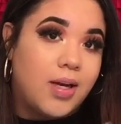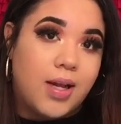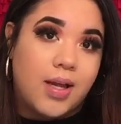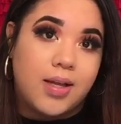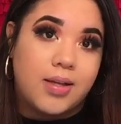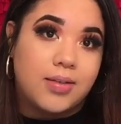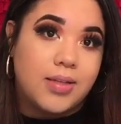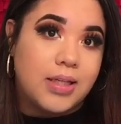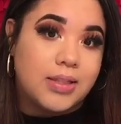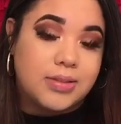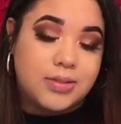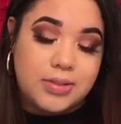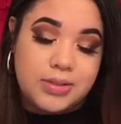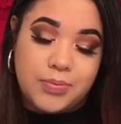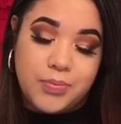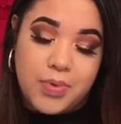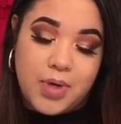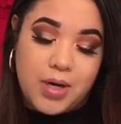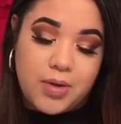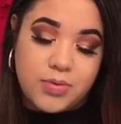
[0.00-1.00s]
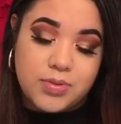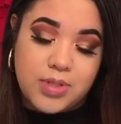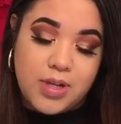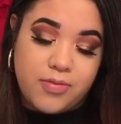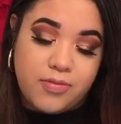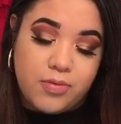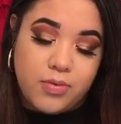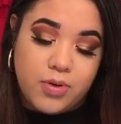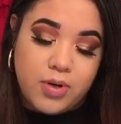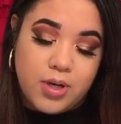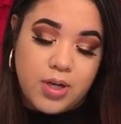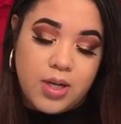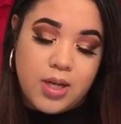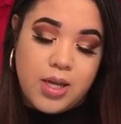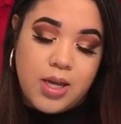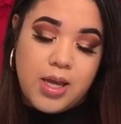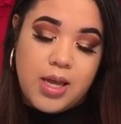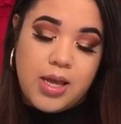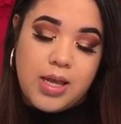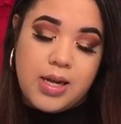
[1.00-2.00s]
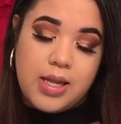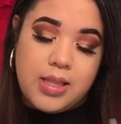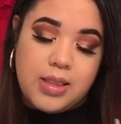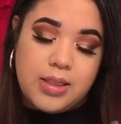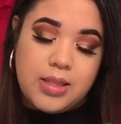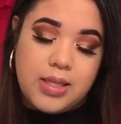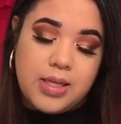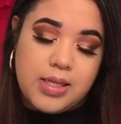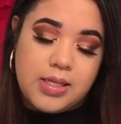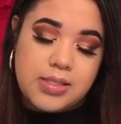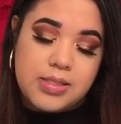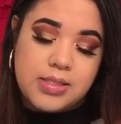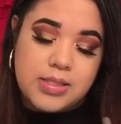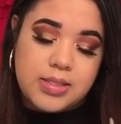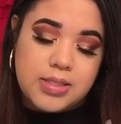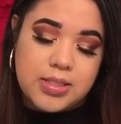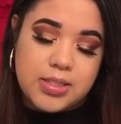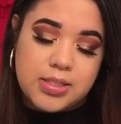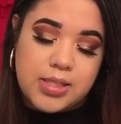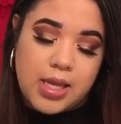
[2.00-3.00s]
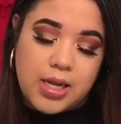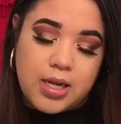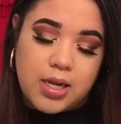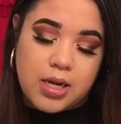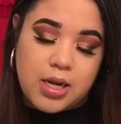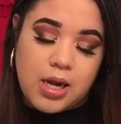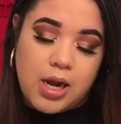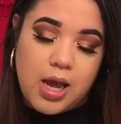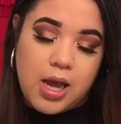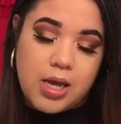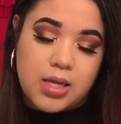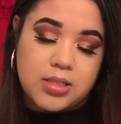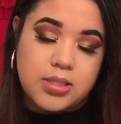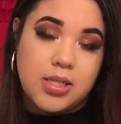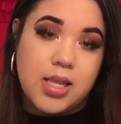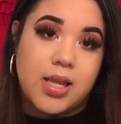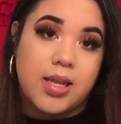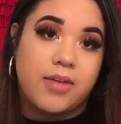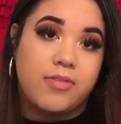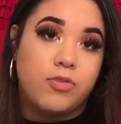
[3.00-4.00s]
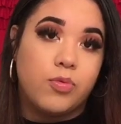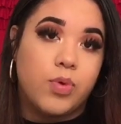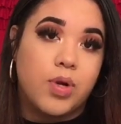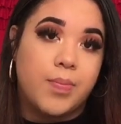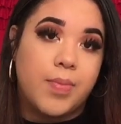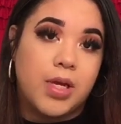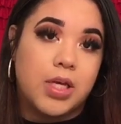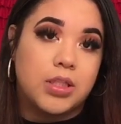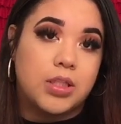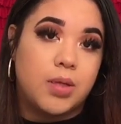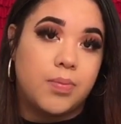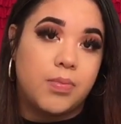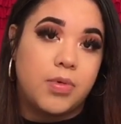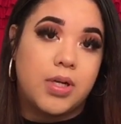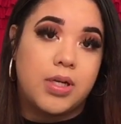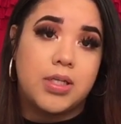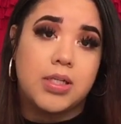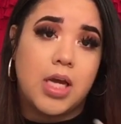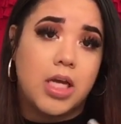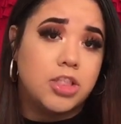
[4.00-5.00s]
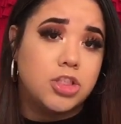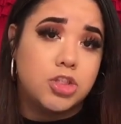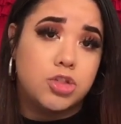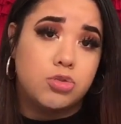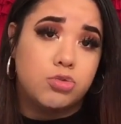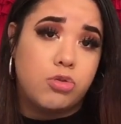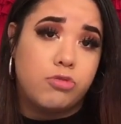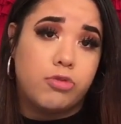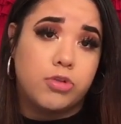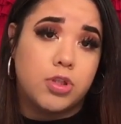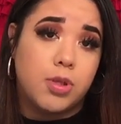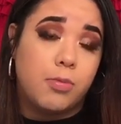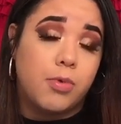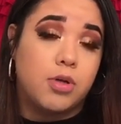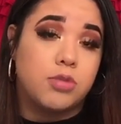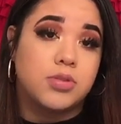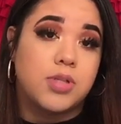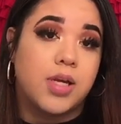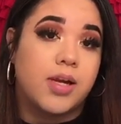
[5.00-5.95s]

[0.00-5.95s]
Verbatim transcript: Like that's what I use that for. And then this is just like a collage, like if you want to make a thumb, I just use it for thumbnails.